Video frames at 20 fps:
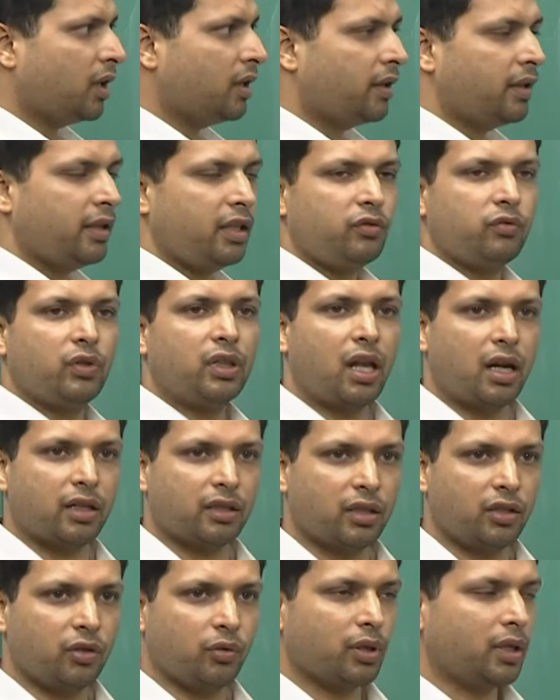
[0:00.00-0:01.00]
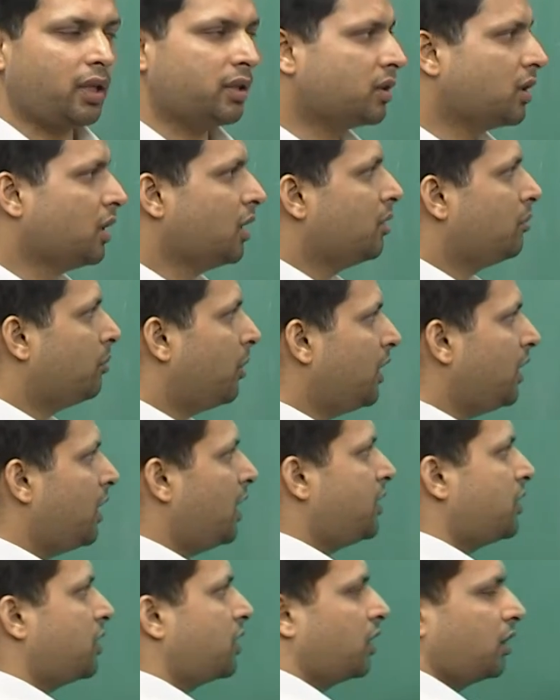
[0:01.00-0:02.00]
radius with larger nucleus. But
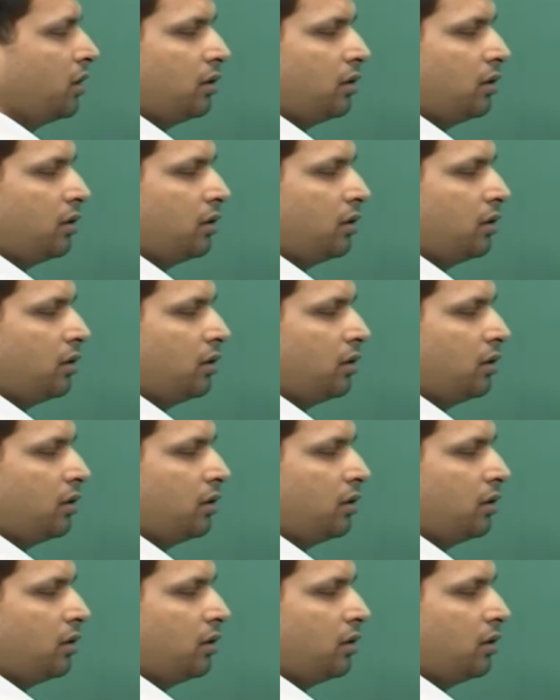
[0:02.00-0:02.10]
let us